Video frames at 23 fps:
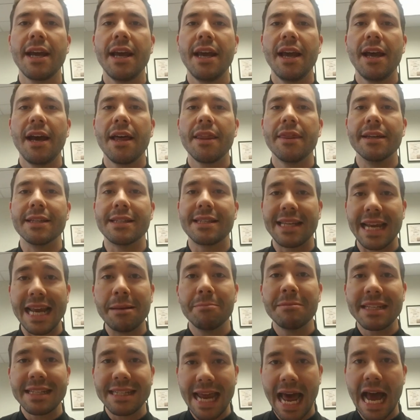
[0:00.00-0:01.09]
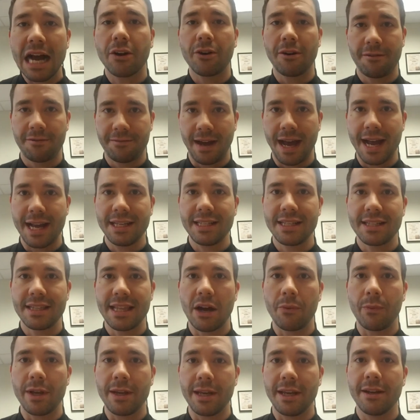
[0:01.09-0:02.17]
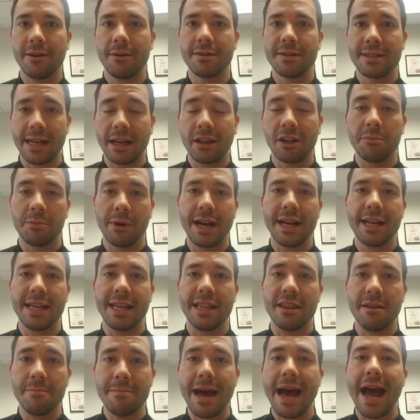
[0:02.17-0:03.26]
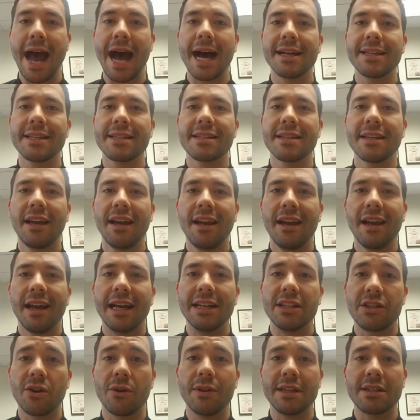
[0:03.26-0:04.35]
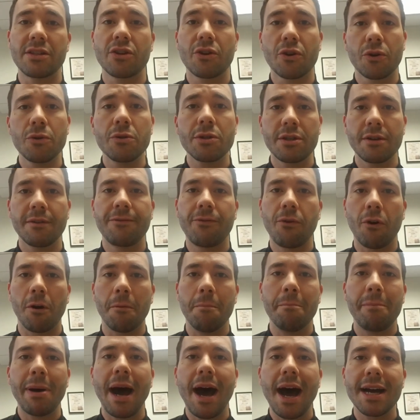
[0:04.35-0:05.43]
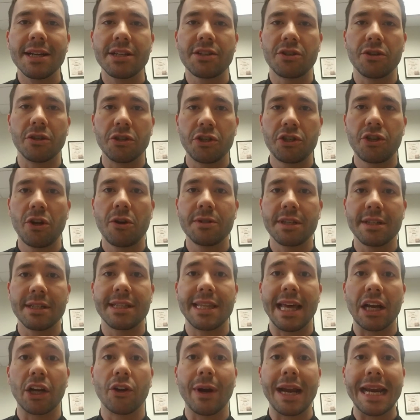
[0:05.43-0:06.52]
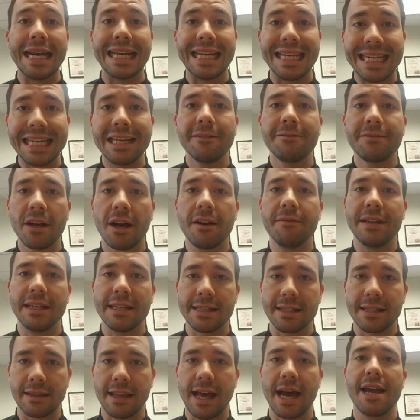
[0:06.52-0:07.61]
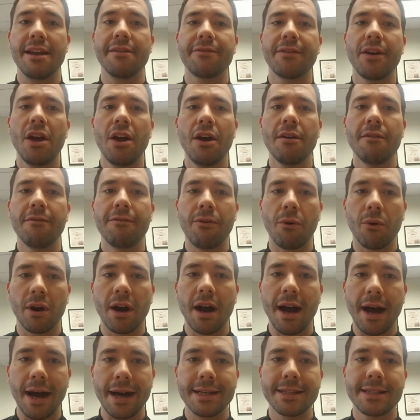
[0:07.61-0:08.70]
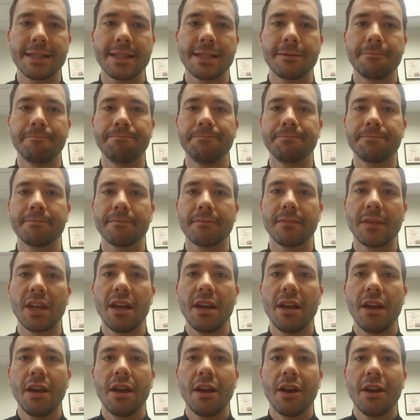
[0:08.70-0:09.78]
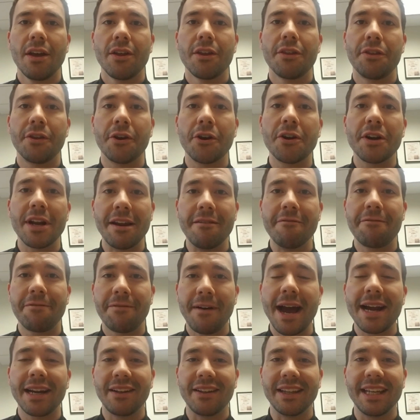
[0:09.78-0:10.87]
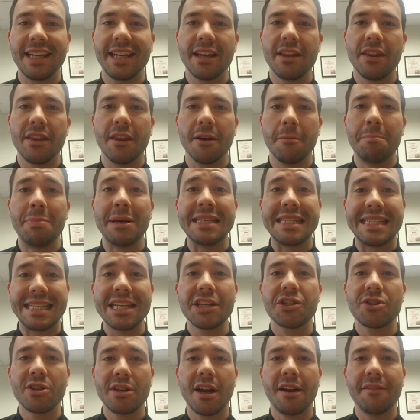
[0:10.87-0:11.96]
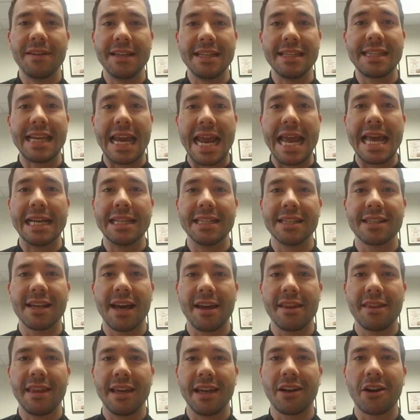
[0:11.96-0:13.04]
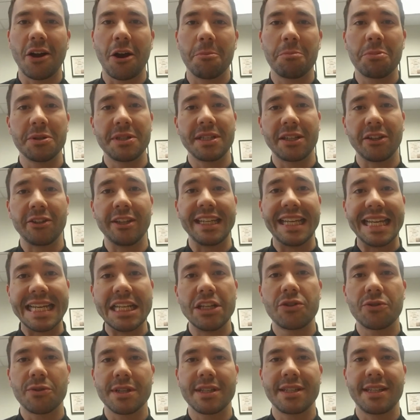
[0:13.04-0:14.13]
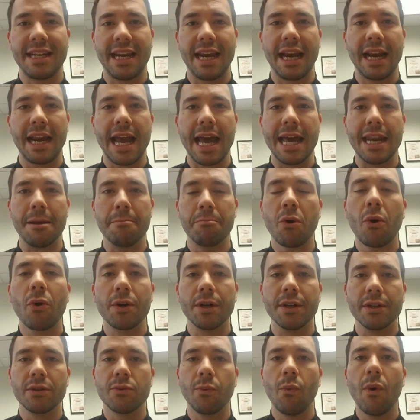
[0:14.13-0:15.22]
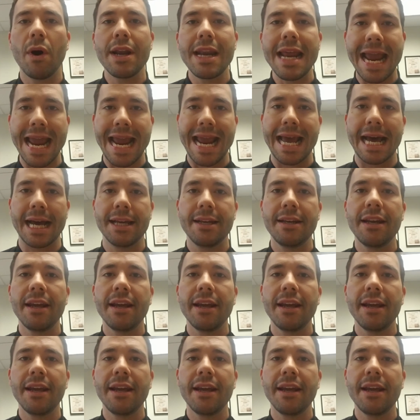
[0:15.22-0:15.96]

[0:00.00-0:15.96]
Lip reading: the same sacrifice that we celebrate in the Mass. And so this cruciform posture shows us that great gift of his life for us. Third and finally, the position of his hands, I think, are particularly interesting and important. One hand